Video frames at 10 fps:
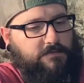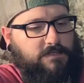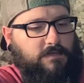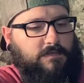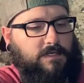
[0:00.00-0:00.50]

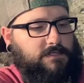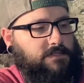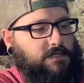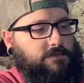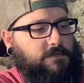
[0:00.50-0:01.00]
so it doesn't
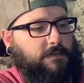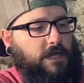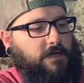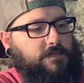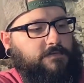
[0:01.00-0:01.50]
seem too
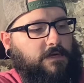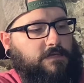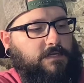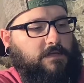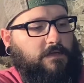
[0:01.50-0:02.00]
bad as far as
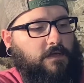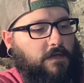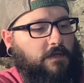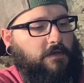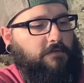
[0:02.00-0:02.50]

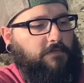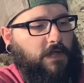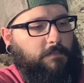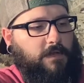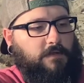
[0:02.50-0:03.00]

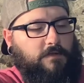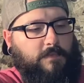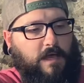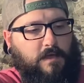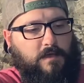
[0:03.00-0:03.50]
flopping a new
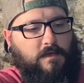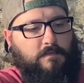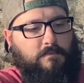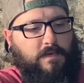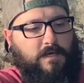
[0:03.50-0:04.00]
mag
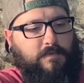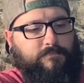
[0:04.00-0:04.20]
in, but